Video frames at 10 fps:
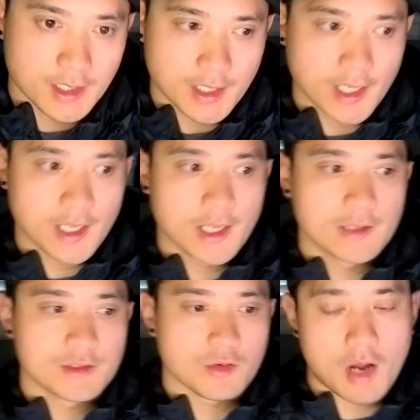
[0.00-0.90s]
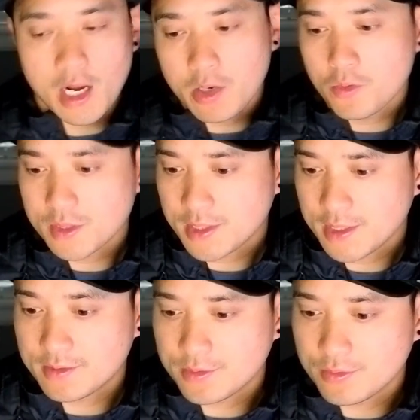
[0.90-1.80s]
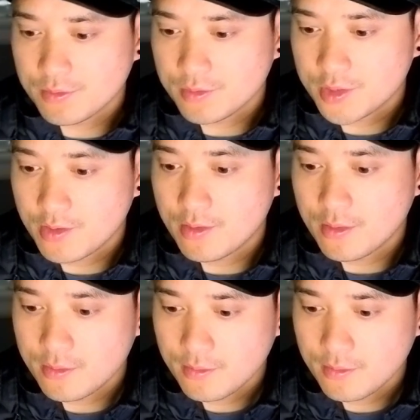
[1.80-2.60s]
And so I always like to share,